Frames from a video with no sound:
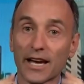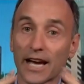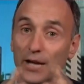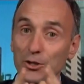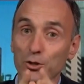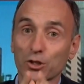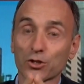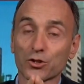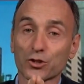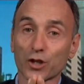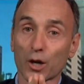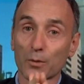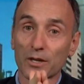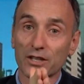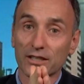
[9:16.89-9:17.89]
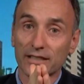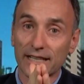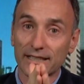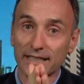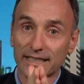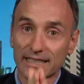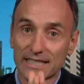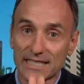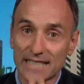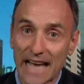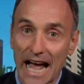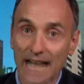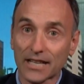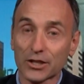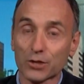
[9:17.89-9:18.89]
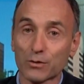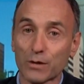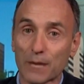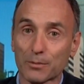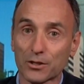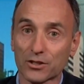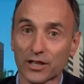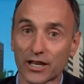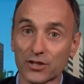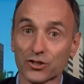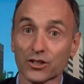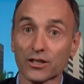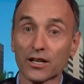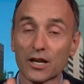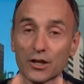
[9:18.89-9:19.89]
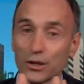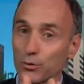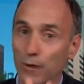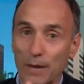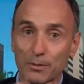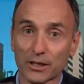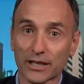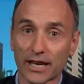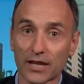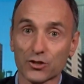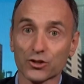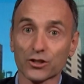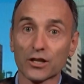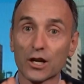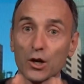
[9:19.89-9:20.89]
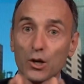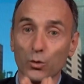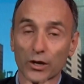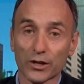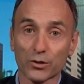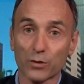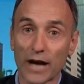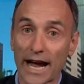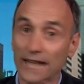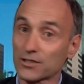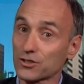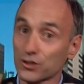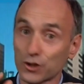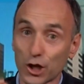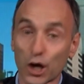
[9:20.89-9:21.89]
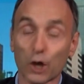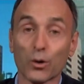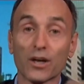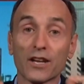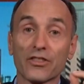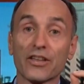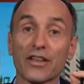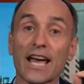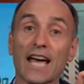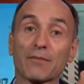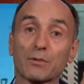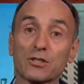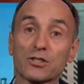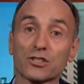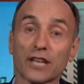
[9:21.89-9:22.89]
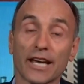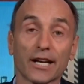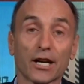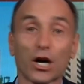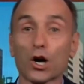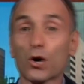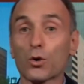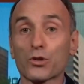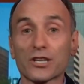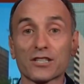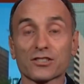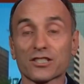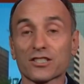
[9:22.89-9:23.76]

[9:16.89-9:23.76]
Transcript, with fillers: and you can show me that they did exactly the reputation, the replication with rats. No, they have been saying, they oh, did there's better, a